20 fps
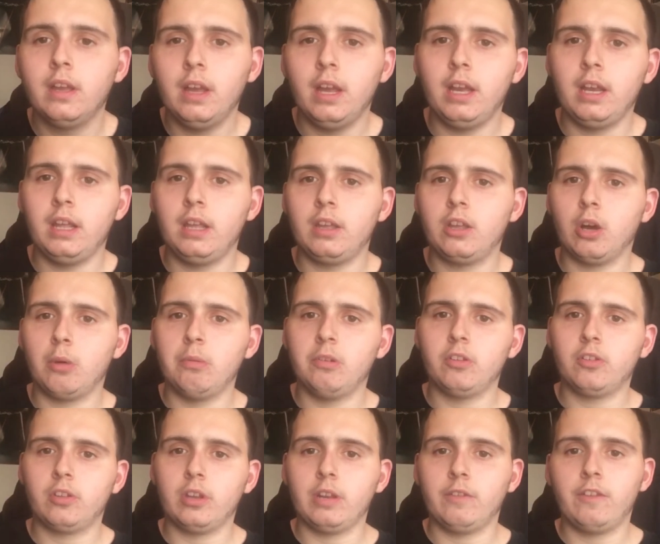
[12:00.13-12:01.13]
Any
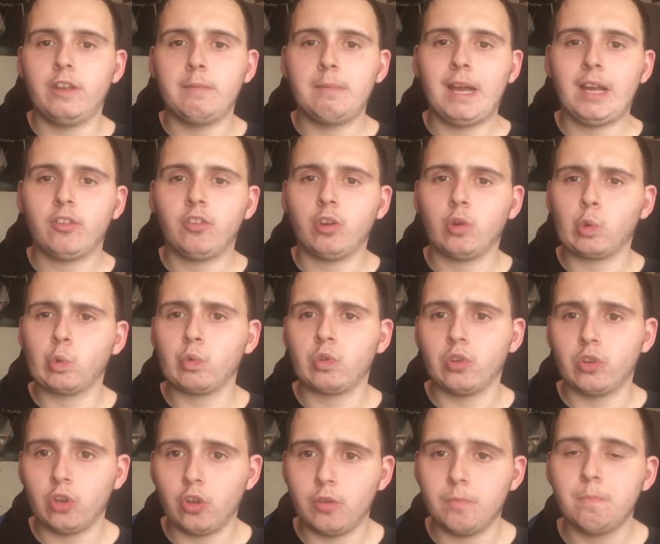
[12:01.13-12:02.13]
comments, any feedback, so you guys know what to
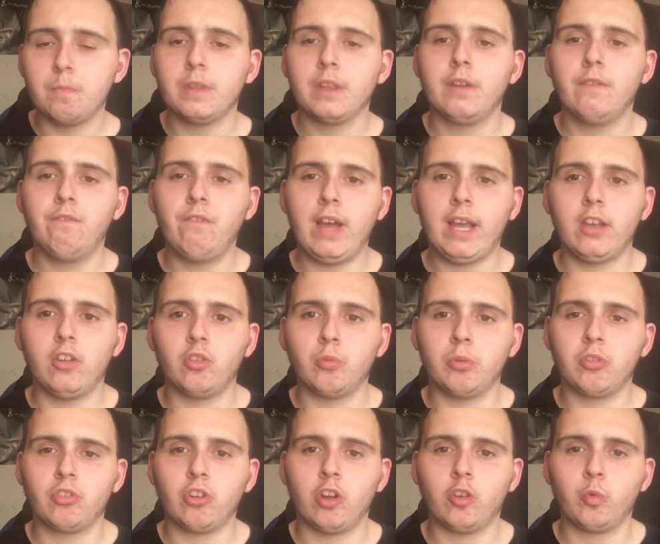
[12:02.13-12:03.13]
do. Thank you so
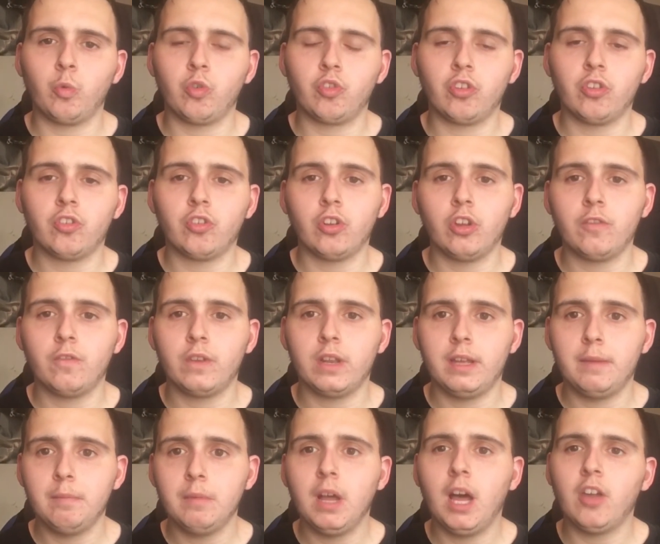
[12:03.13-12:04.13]
much guys for watching this, and
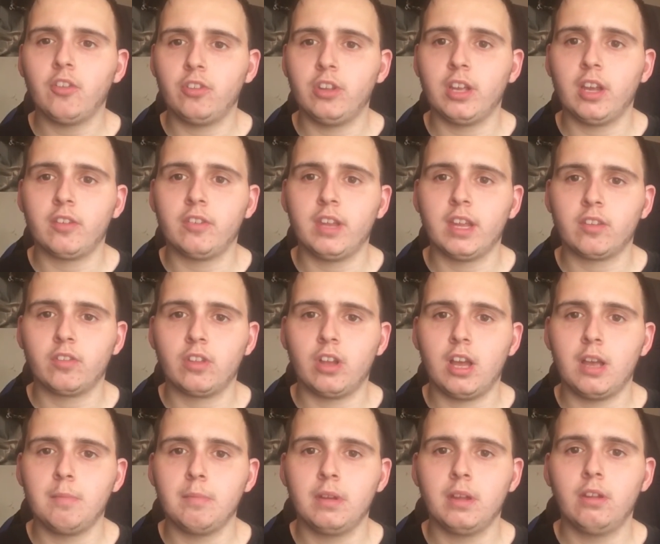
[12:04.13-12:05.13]
hopefully I'll see you guys next
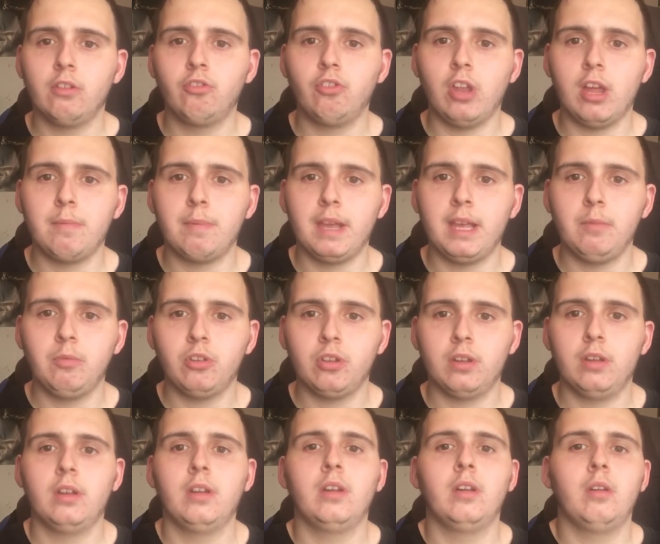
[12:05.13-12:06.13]
time. So peeps,
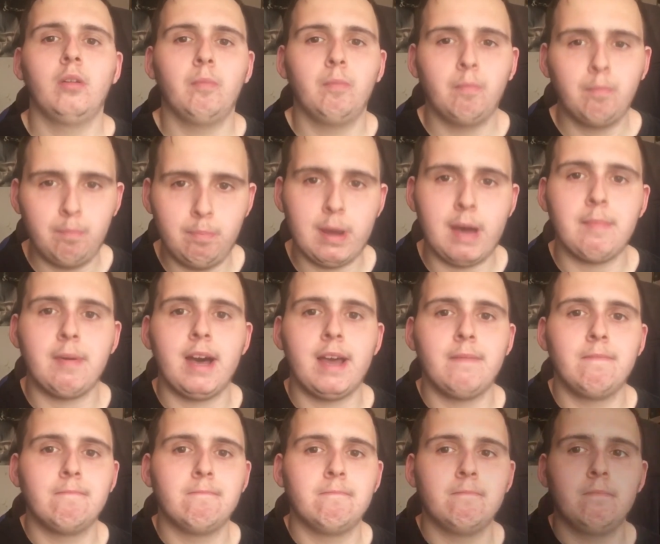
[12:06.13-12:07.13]
bye
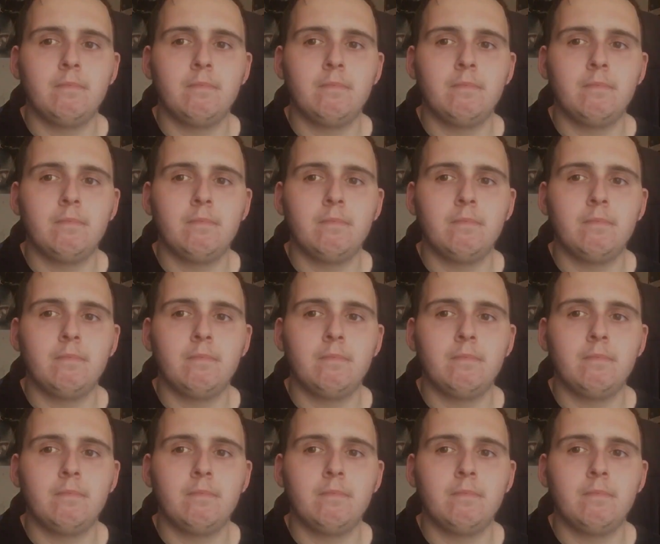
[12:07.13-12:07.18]
bye.